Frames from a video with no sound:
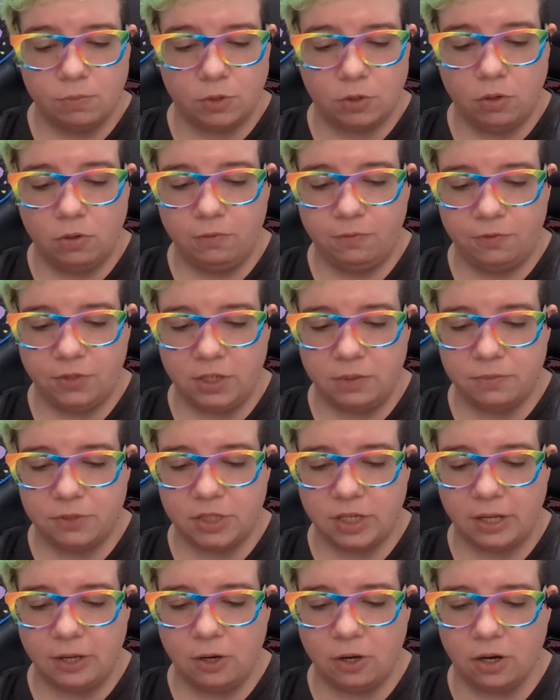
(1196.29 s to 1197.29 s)
But old
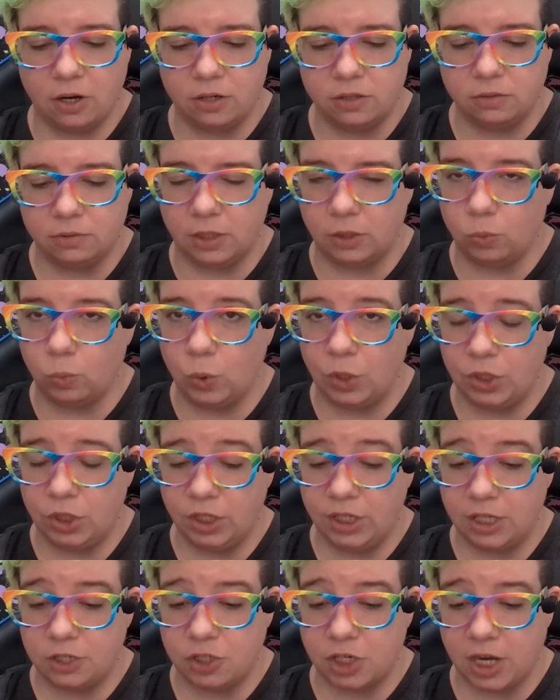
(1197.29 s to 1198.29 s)
flames die hard, and one
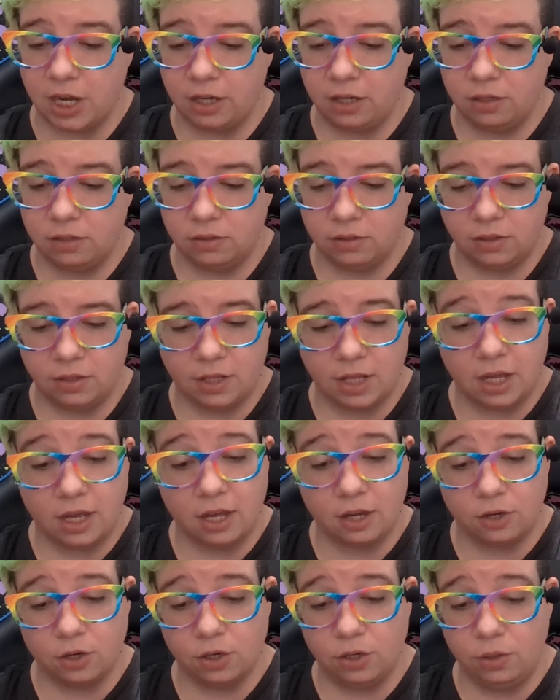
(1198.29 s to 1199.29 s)
look at Jack, The
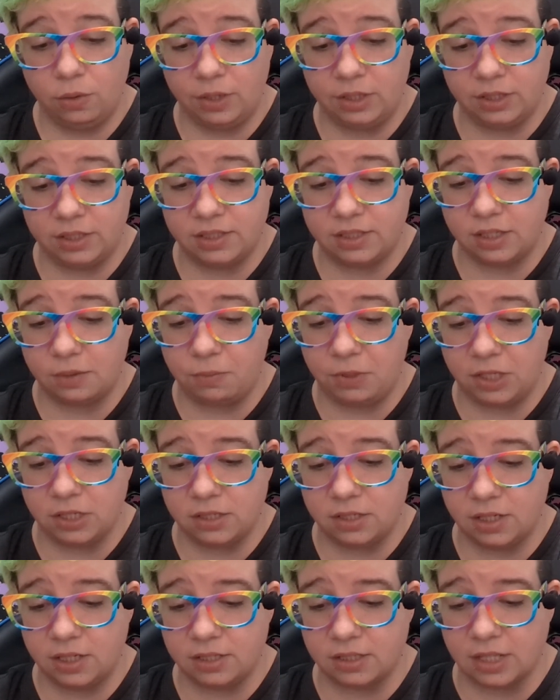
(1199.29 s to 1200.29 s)
hacker who enlisted me
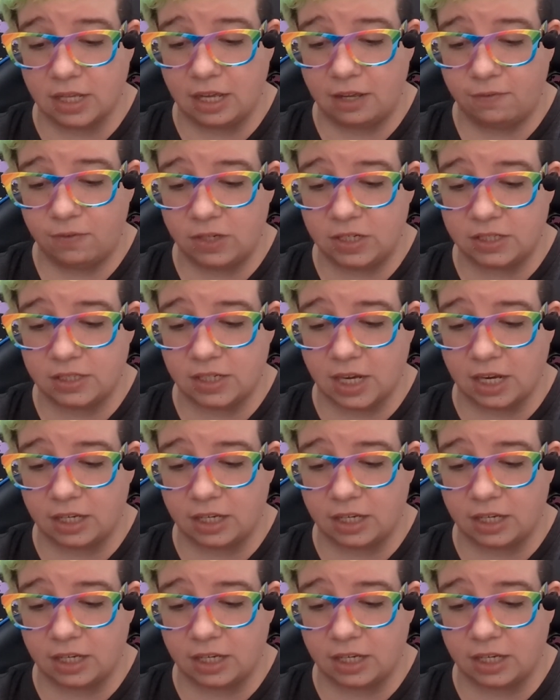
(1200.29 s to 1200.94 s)
into his life and his